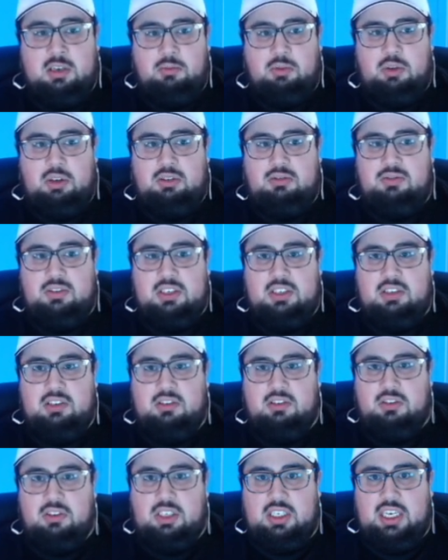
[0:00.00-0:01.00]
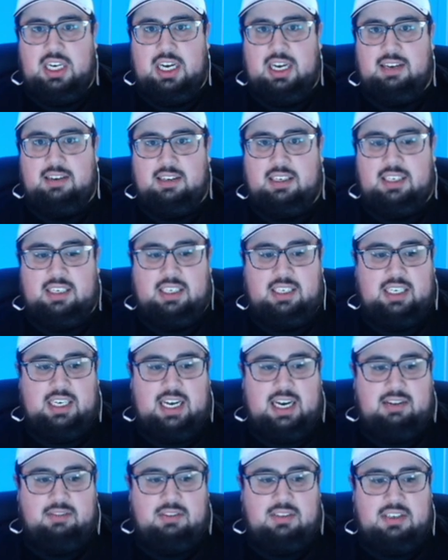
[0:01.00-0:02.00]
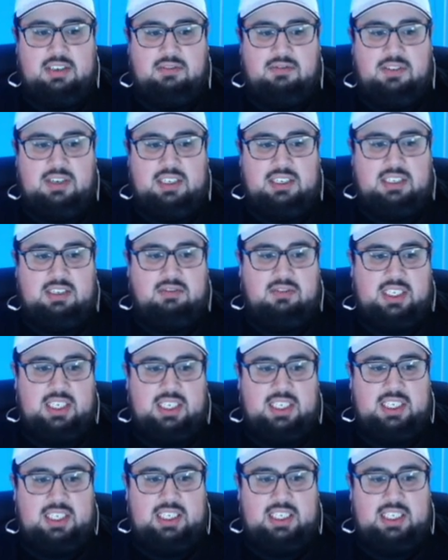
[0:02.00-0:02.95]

pretty physical and can get after you defensively.